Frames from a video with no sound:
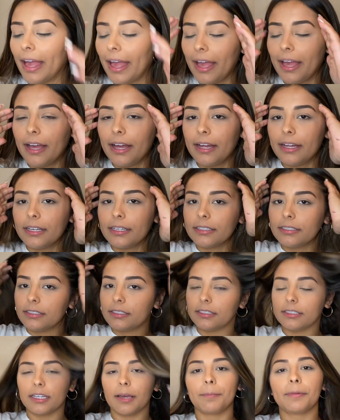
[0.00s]

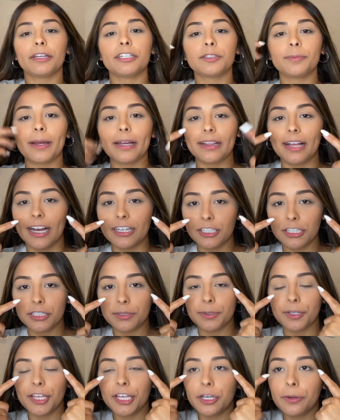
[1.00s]
And I'm gonna do my lashes
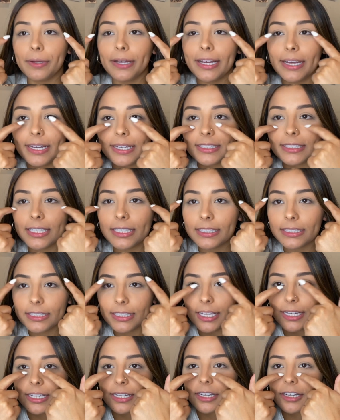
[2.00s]
really quick since
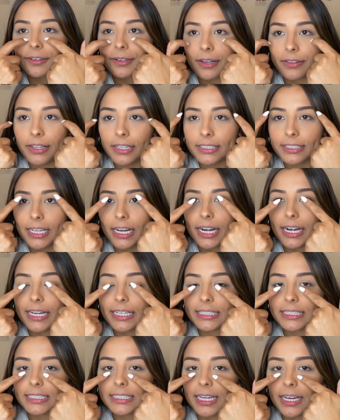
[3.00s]
like around this area
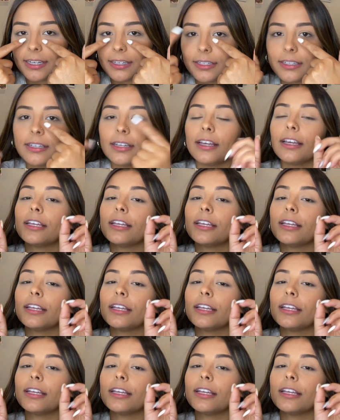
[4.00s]
is done.